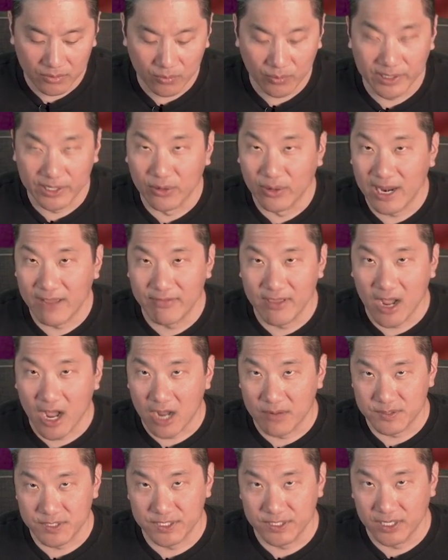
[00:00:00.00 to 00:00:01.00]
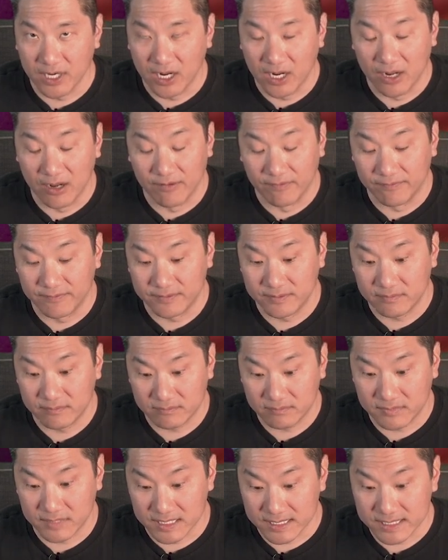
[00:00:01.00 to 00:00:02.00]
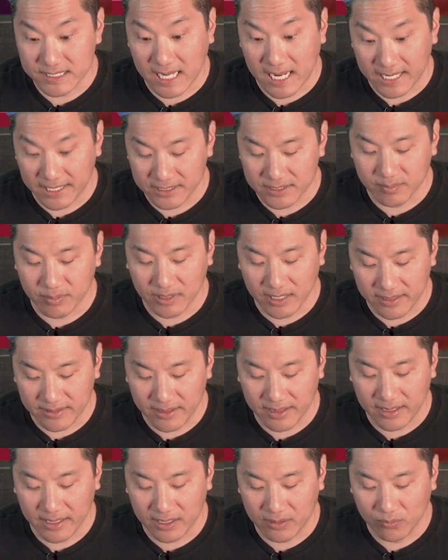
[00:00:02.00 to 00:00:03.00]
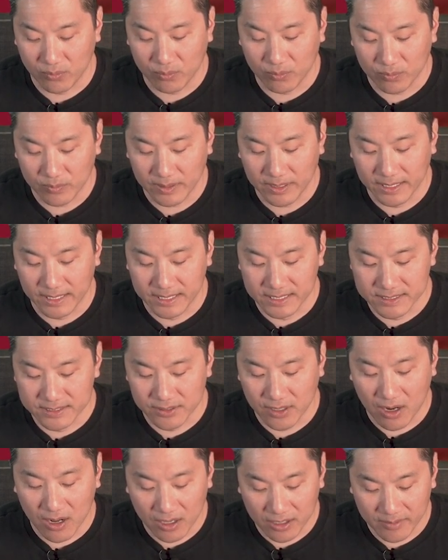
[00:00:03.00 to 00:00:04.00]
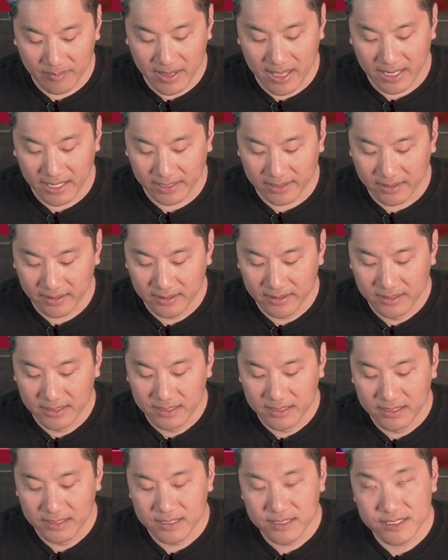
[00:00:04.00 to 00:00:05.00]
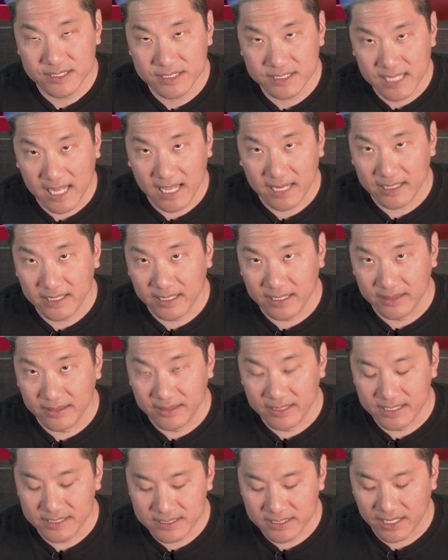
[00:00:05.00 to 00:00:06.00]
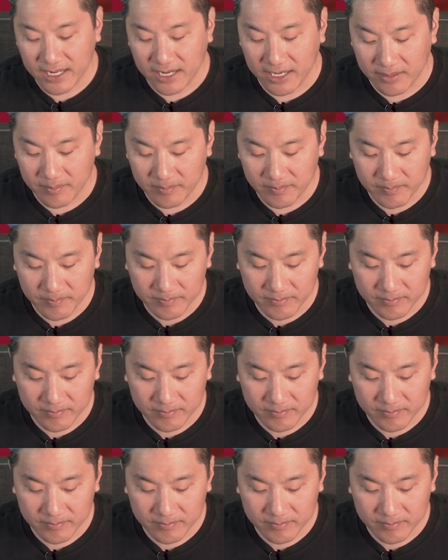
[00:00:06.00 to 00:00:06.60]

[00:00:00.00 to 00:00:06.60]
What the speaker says: We don't have the option of deciding to play the hand. It is an automatic set in this game.